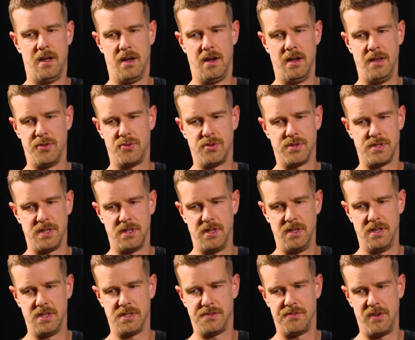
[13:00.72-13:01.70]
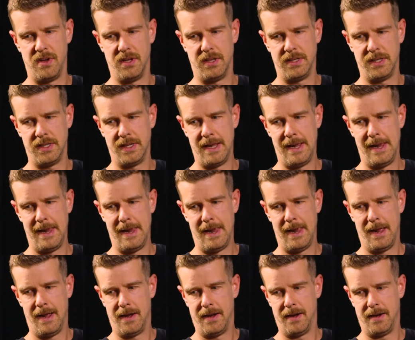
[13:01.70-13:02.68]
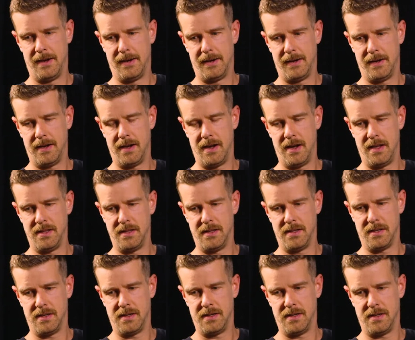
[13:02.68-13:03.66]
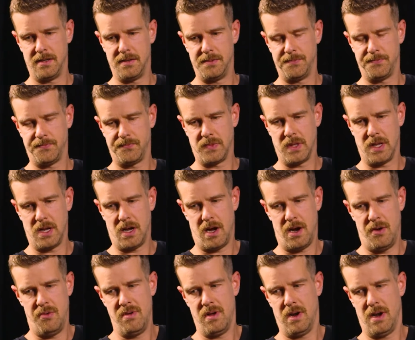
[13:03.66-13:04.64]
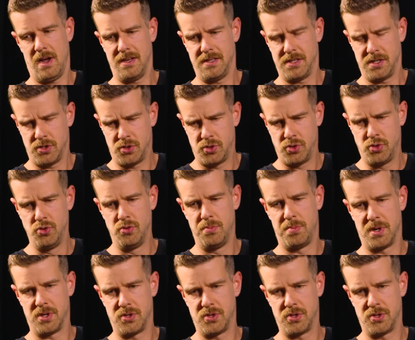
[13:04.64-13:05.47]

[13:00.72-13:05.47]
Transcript: Interested in this field, and I realized super